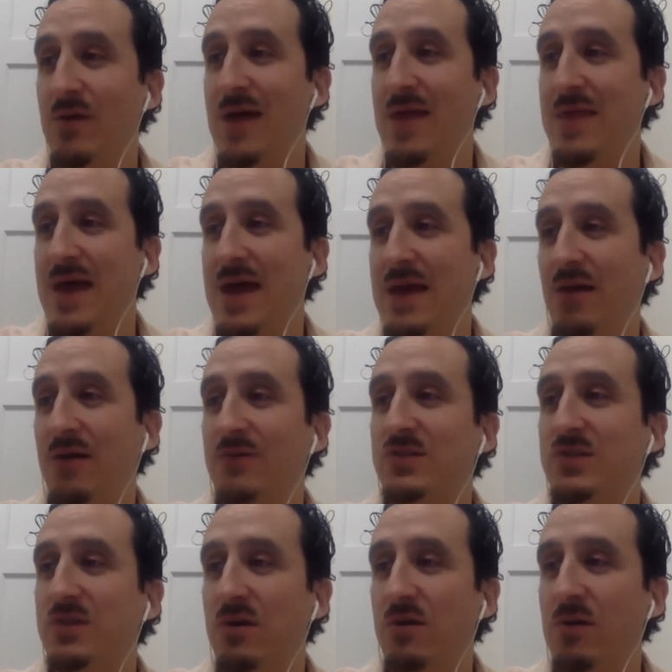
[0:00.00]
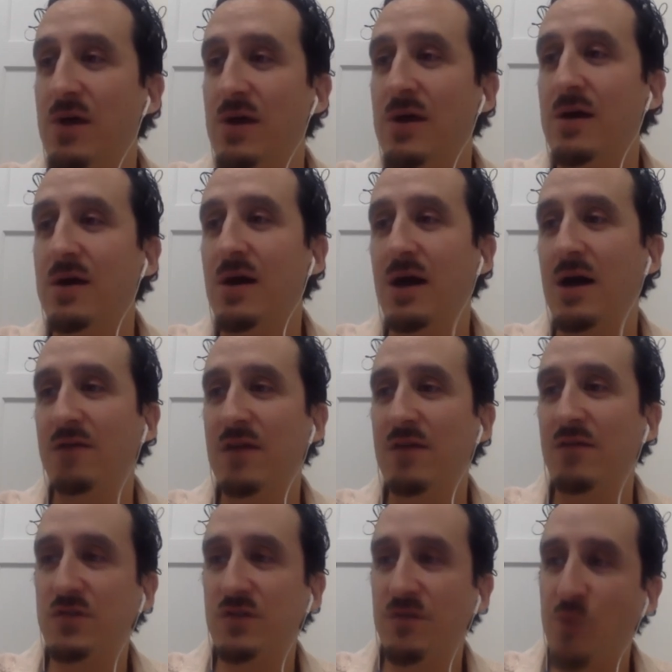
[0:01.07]
And then also kind of
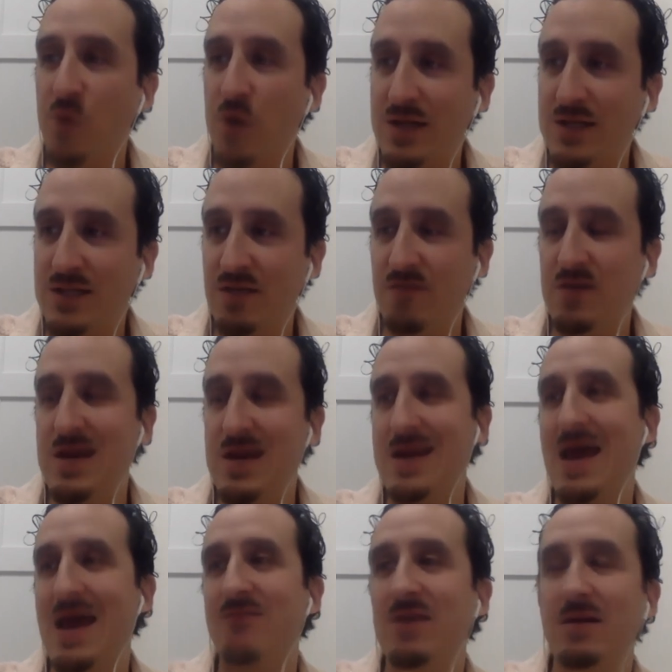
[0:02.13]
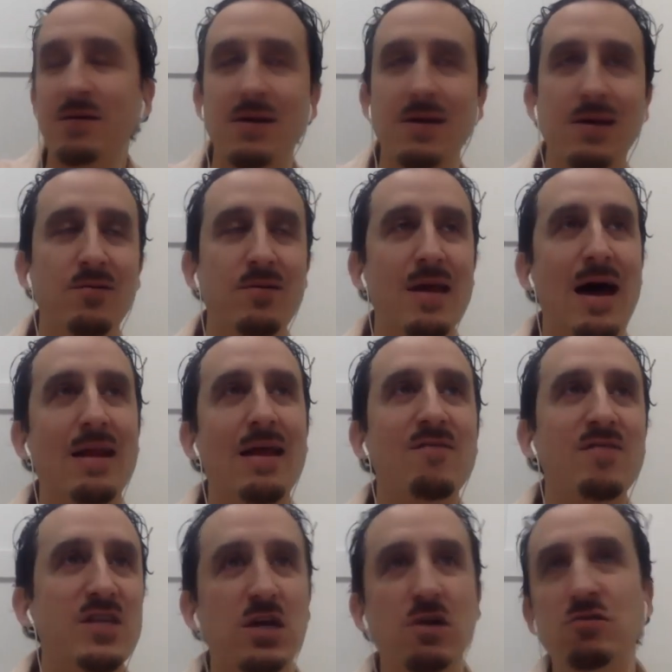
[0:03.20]
levels of productivity and having, not
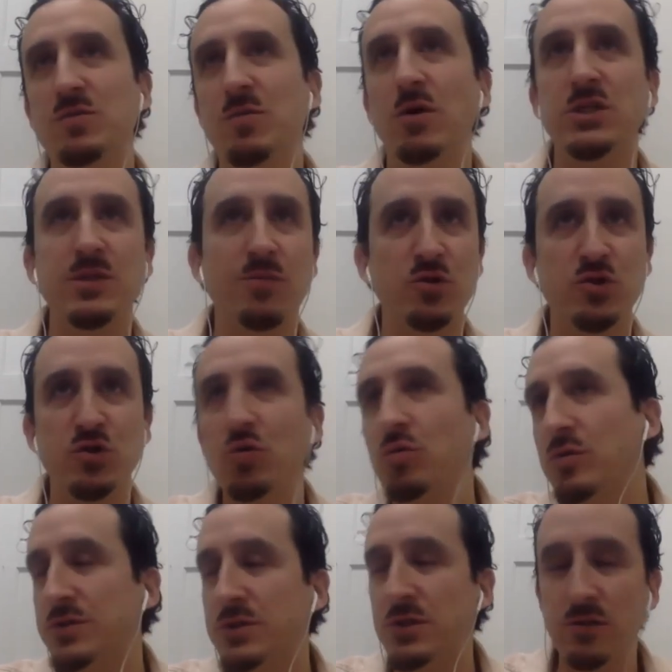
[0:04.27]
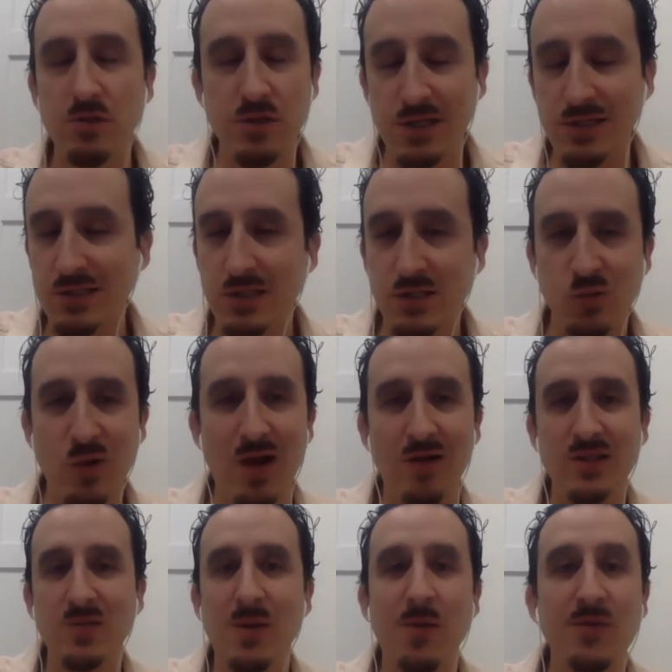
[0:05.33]
having to use multiple tools to do this as well
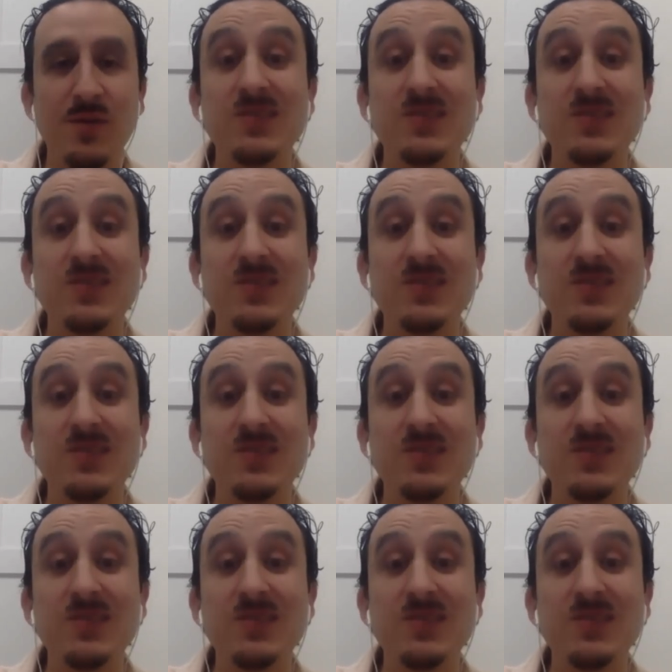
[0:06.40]
and to be able to